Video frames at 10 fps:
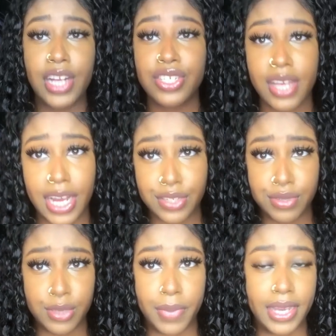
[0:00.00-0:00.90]
I actually asked
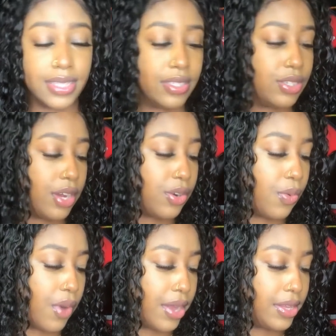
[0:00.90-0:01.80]
for spicy, so I don't
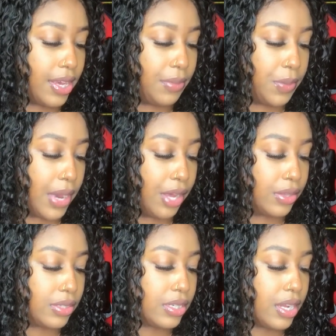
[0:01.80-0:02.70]
know why they gave me
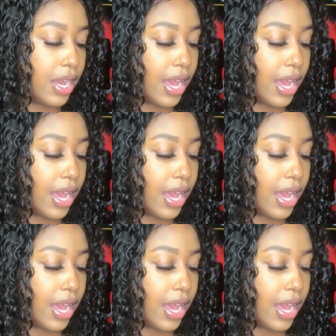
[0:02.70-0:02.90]
mild.